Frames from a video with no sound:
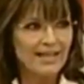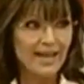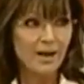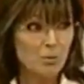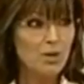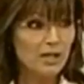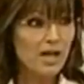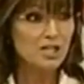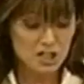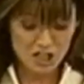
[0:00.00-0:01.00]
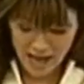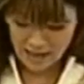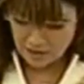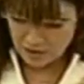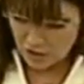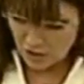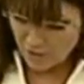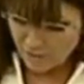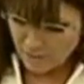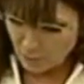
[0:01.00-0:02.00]
yeah, we'll unshackle
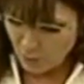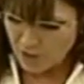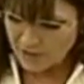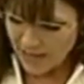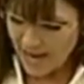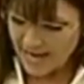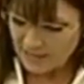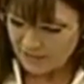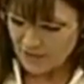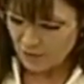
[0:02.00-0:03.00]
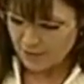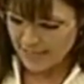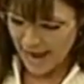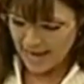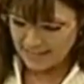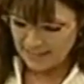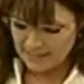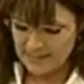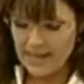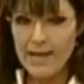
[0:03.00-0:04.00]
you from the world's highest federal
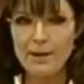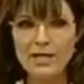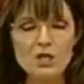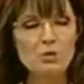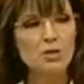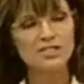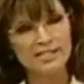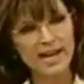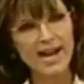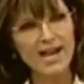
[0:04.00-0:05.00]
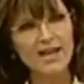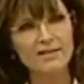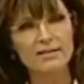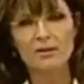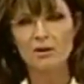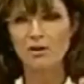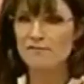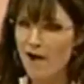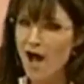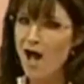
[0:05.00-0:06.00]
taxes, but you will stand or
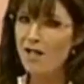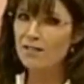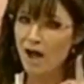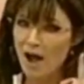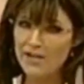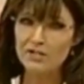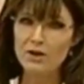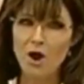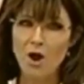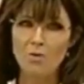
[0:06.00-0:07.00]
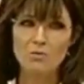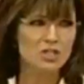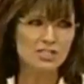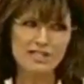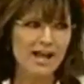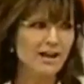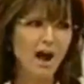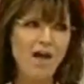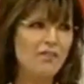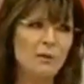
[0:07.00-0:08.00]
fall on your own, just like
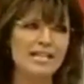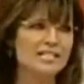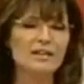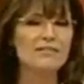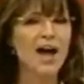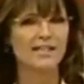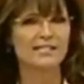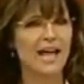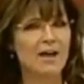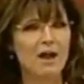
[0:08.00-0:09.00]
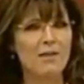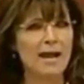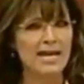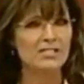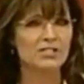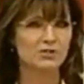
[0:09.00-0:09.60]
all the rest of us out on Main